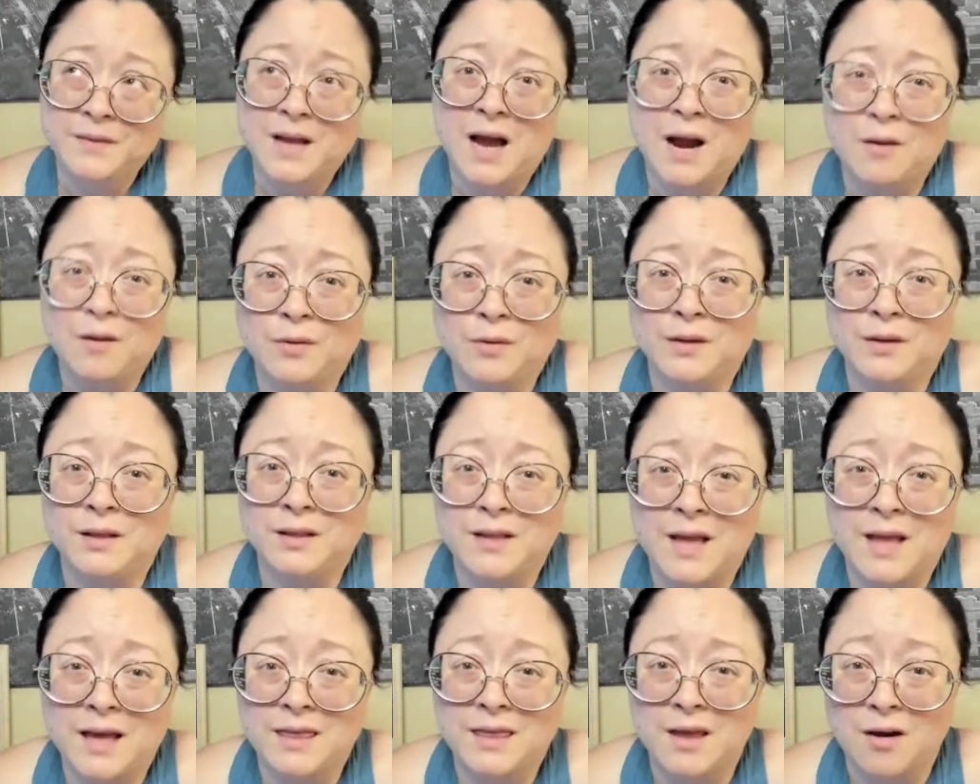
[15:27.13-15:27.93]
I really
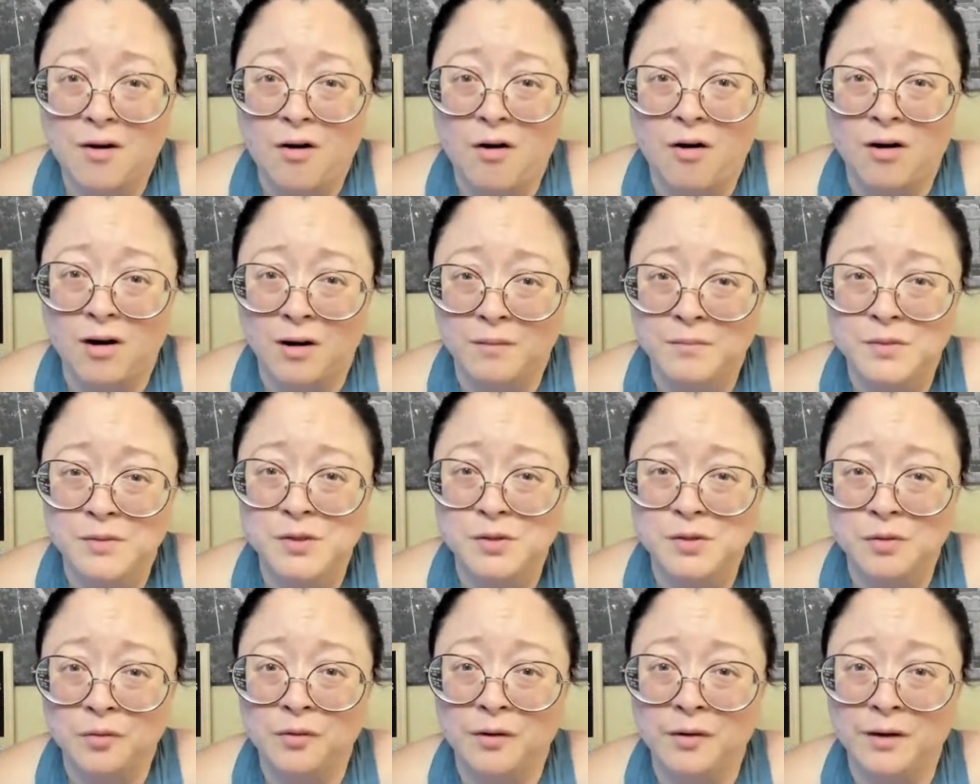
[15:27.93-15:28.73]
like that hard up
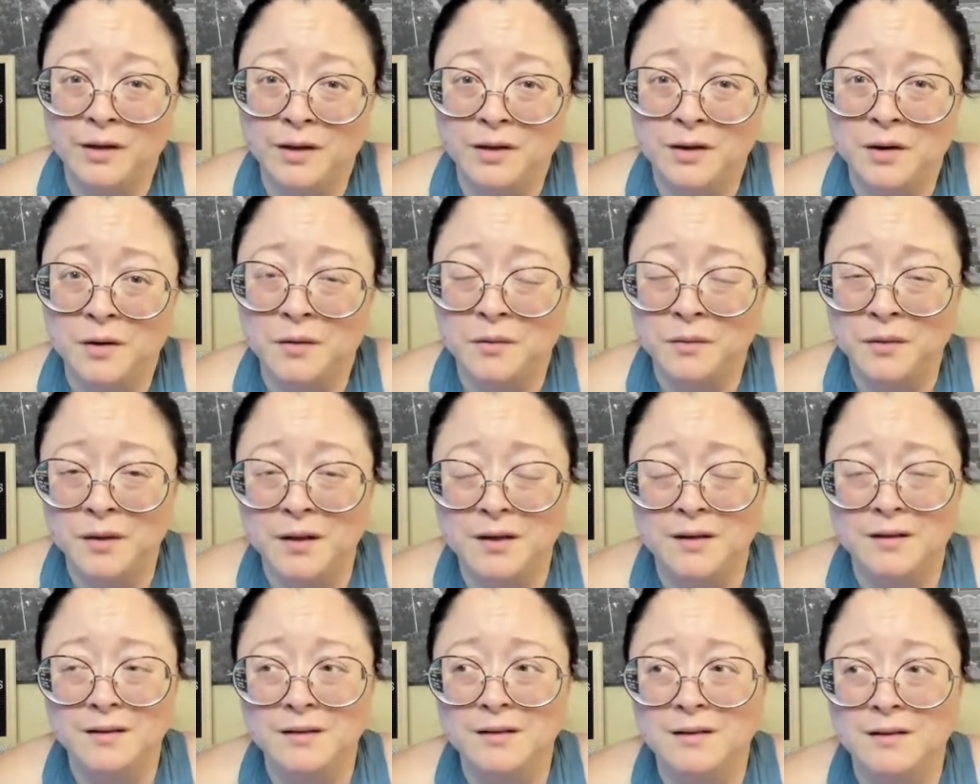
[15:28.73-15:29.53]
story,
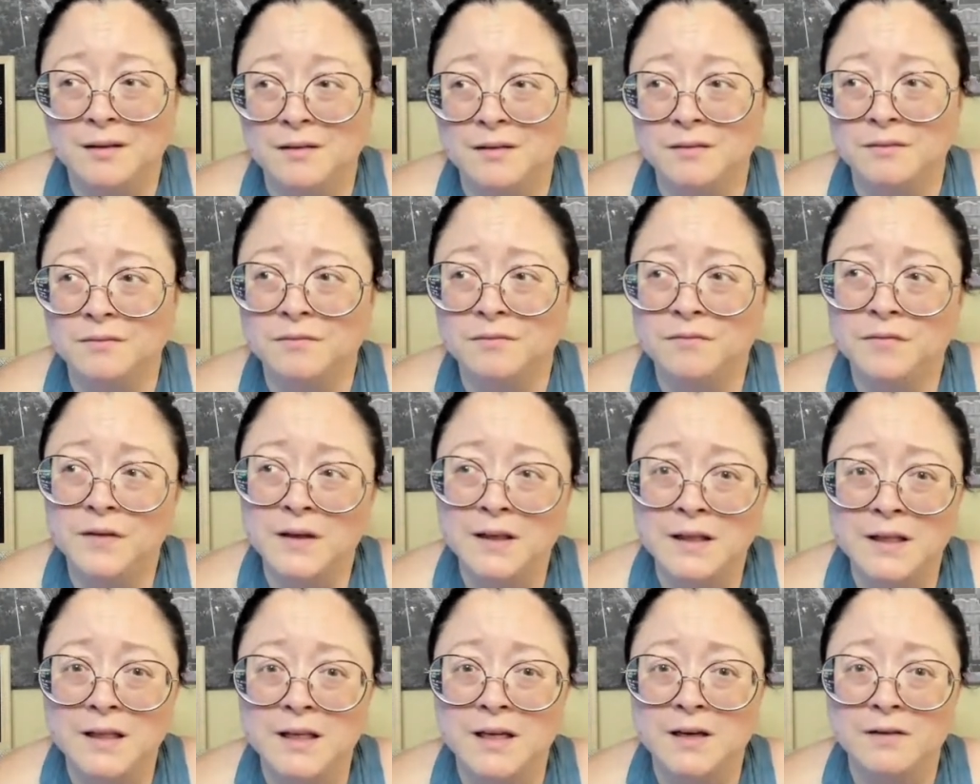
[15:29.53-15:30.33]
the
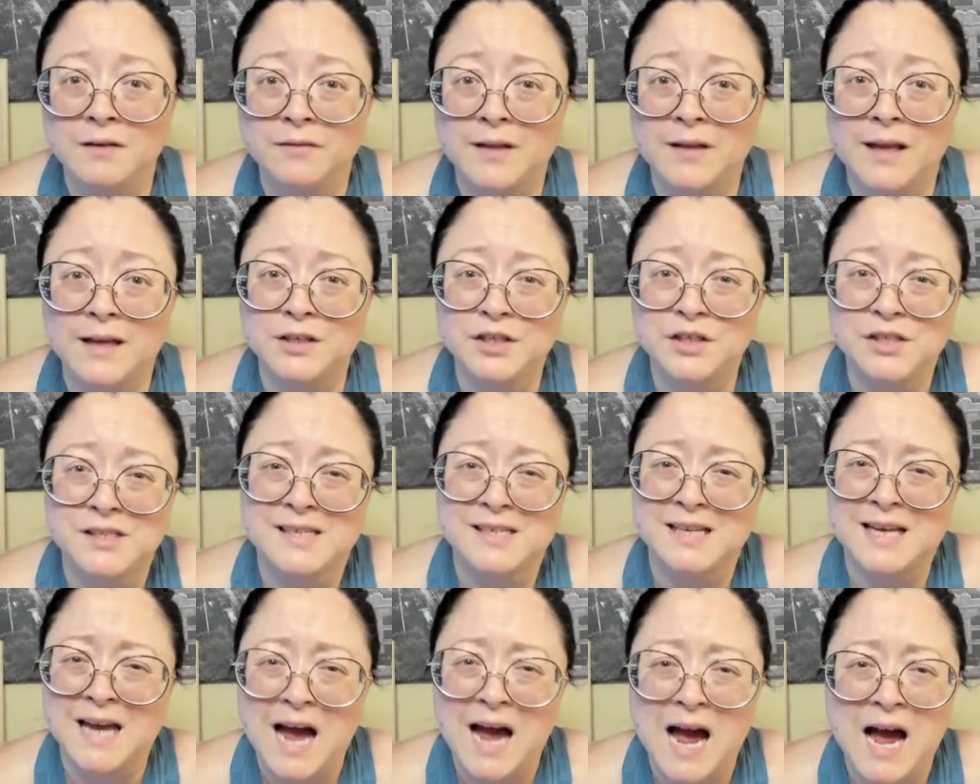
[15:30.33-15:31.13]
feeling of like just
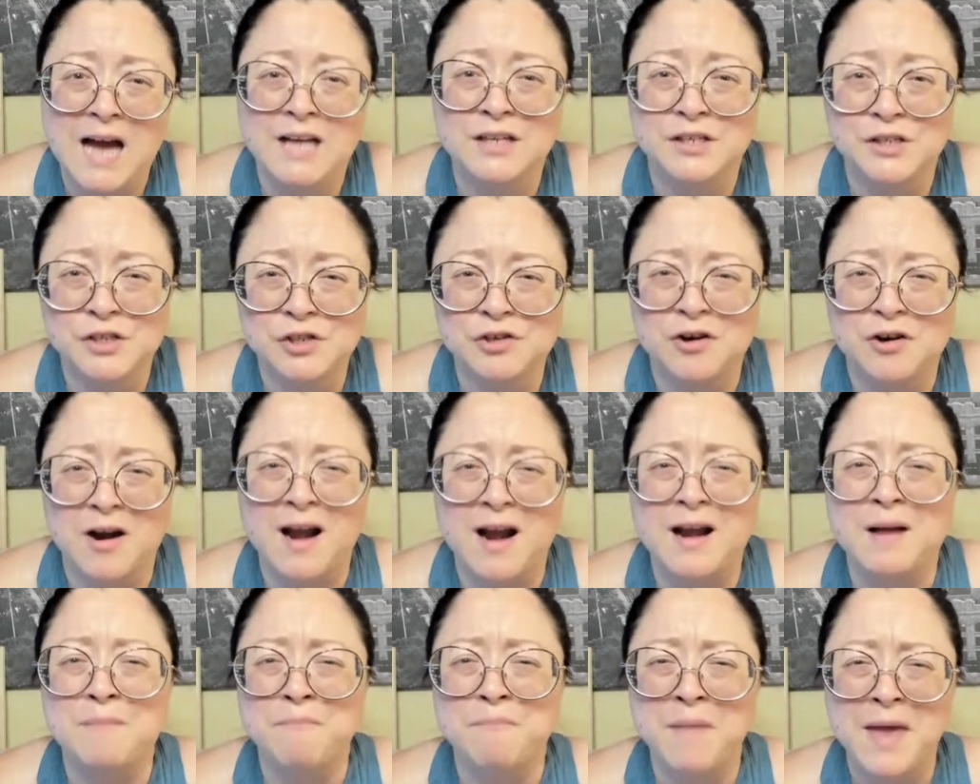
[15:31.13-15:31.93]
a guy just
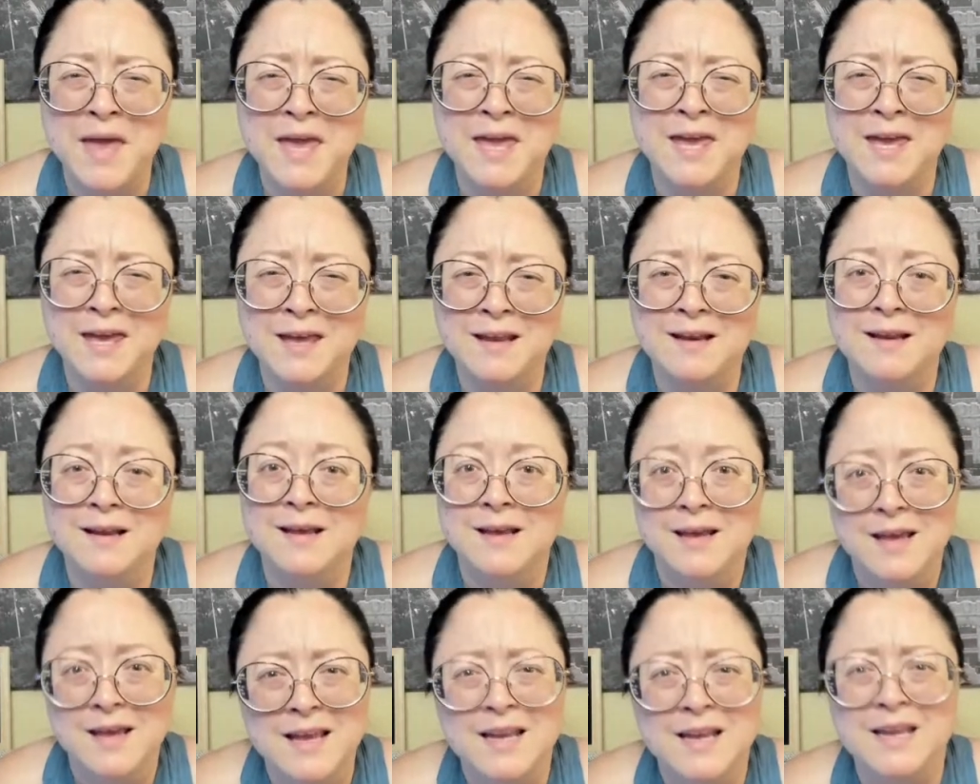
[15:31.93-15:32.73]
trying to make it,
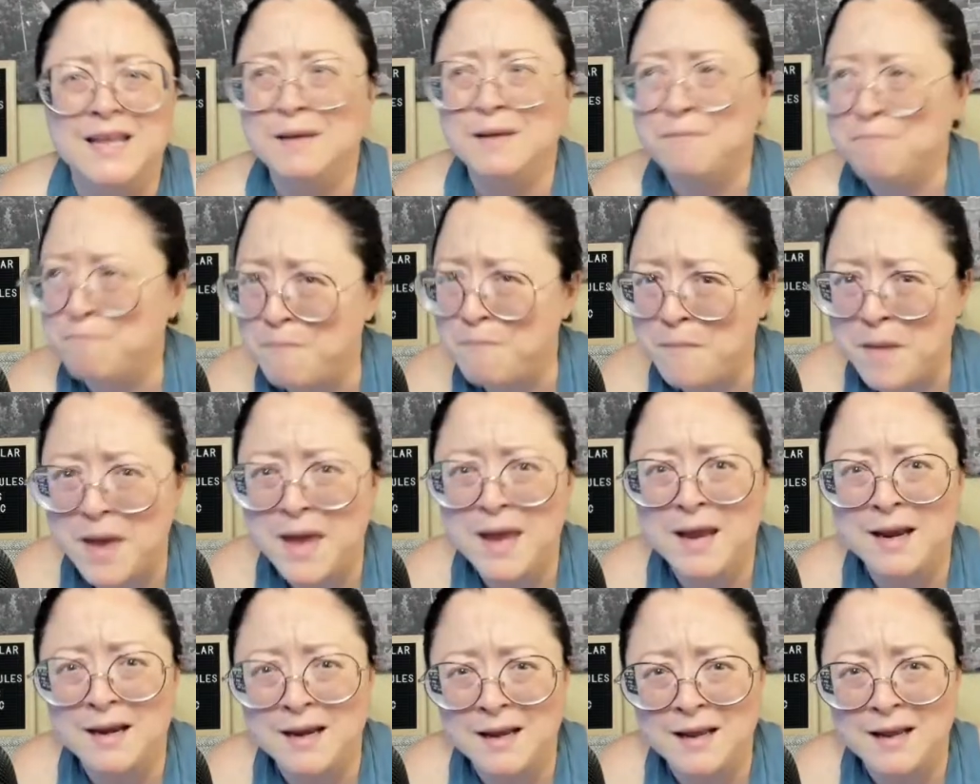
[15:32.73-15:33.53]
and he
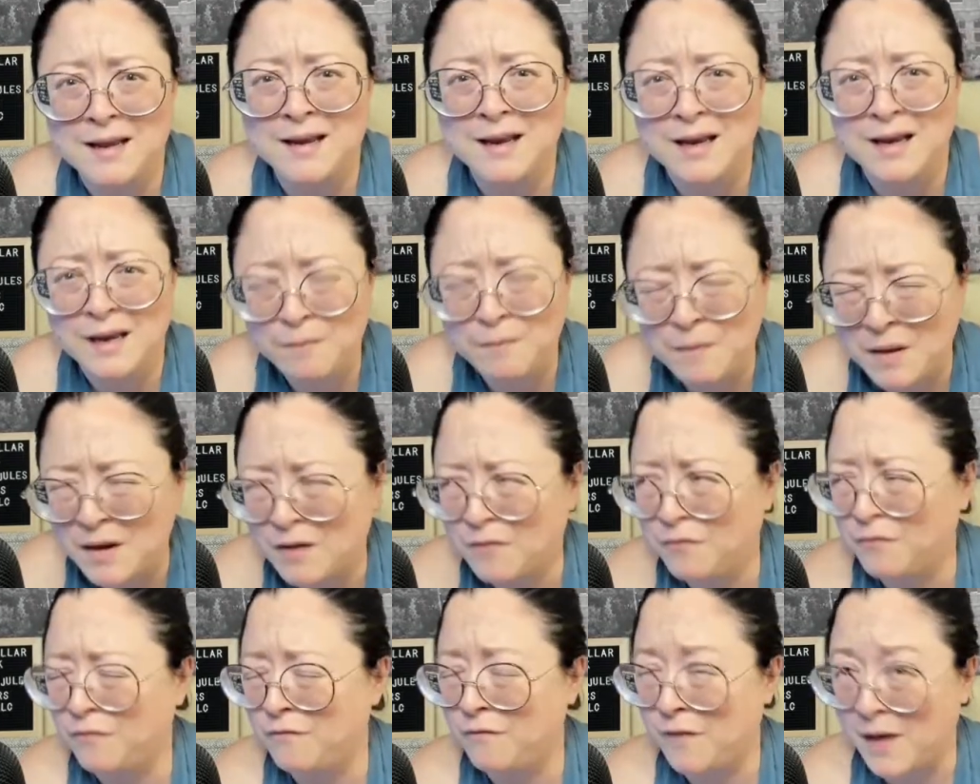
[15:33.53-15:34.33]
made it, and he made
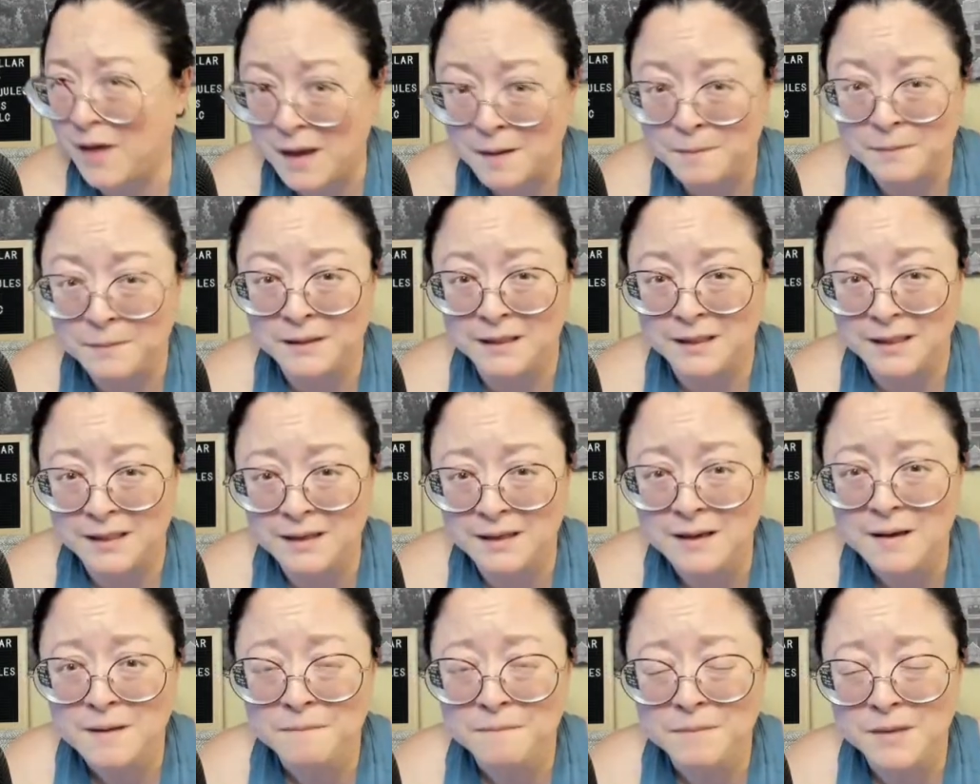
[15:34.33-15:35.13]
a
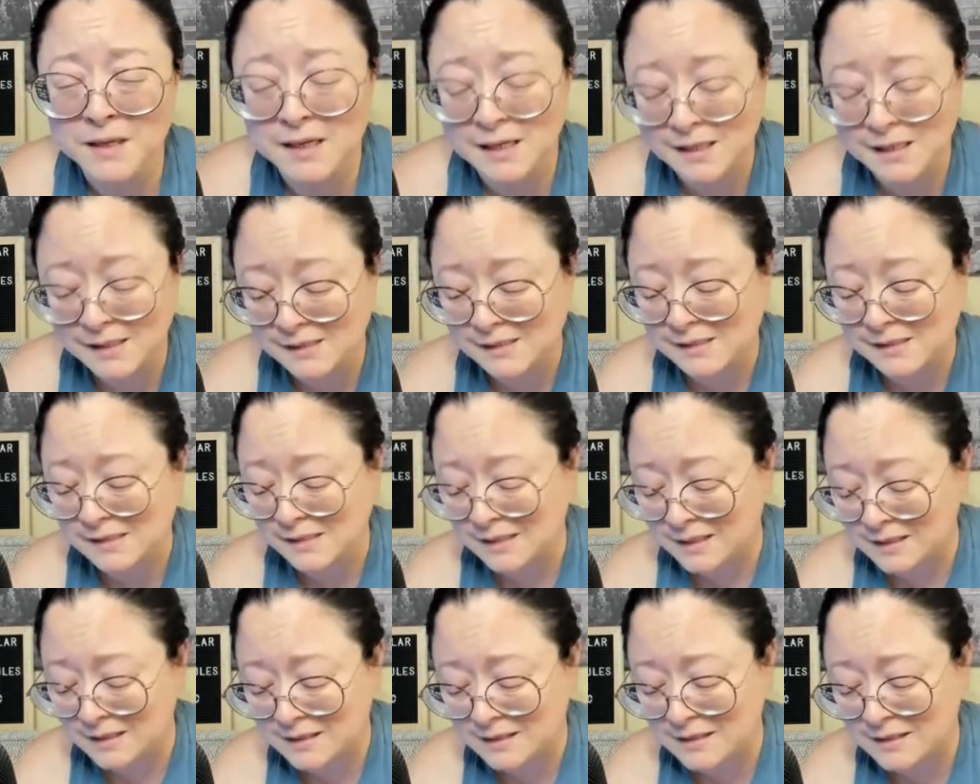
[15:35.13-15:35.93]
family, because
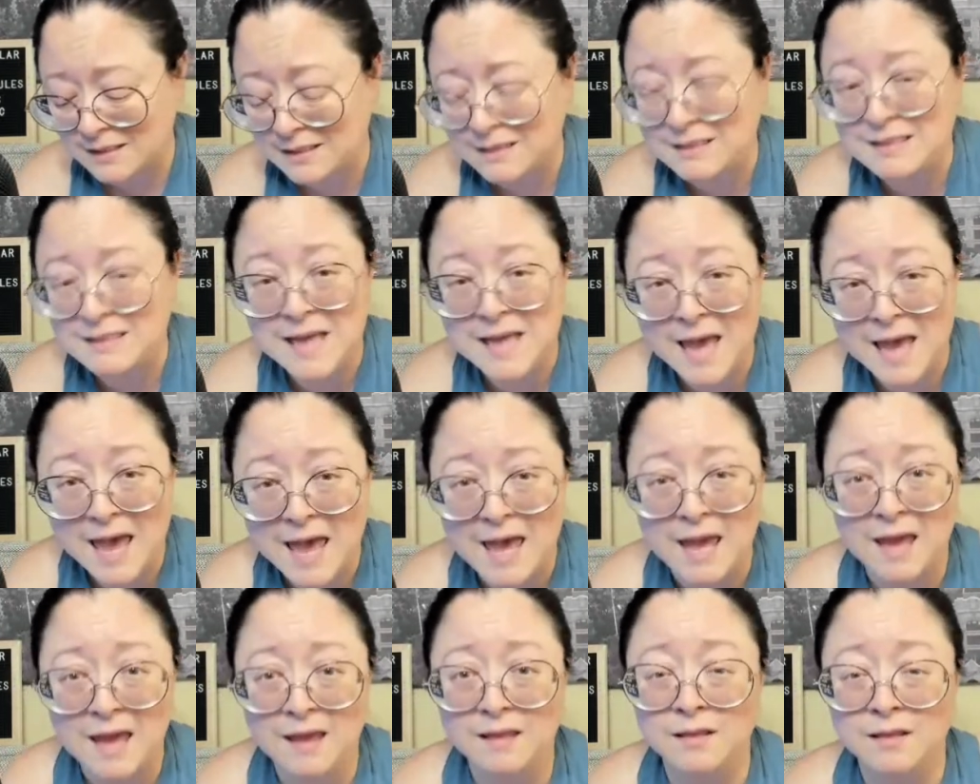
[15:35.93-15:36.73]

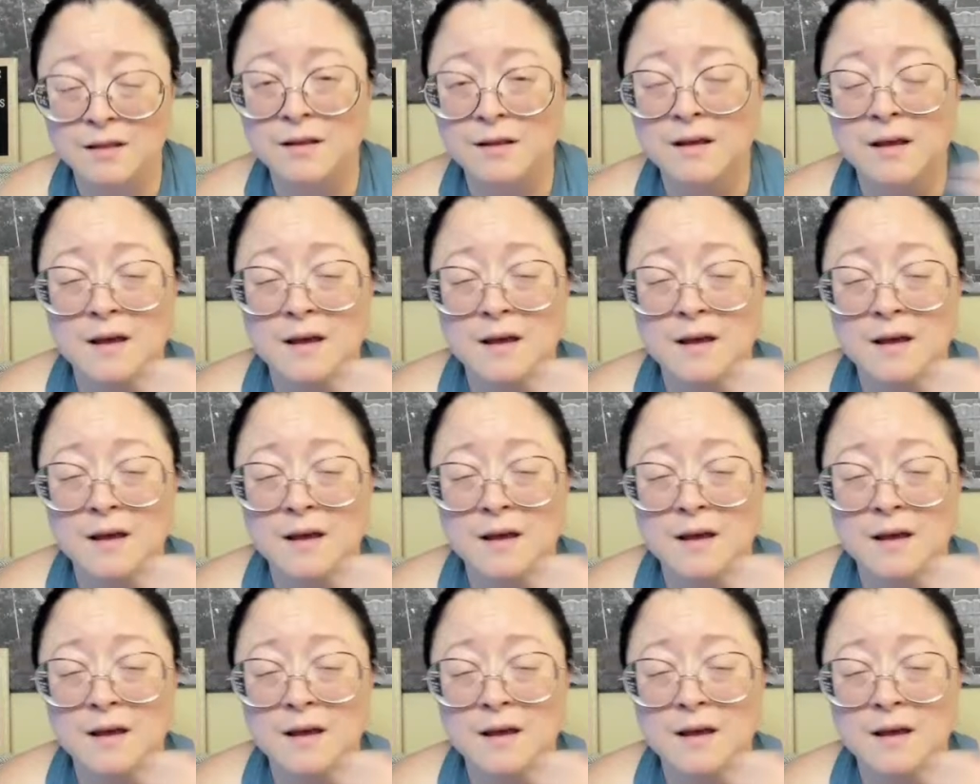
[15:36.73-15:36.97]
today